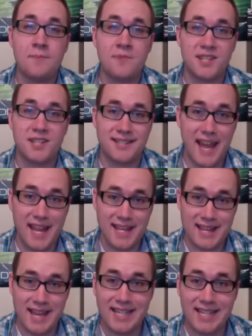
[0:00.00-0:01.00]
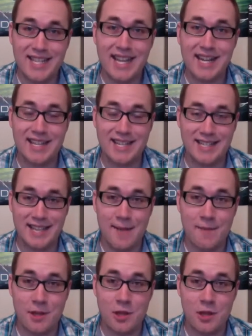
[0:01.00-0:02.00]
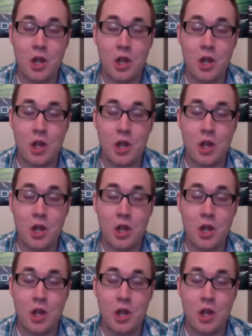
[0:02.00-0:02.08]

set in 1997,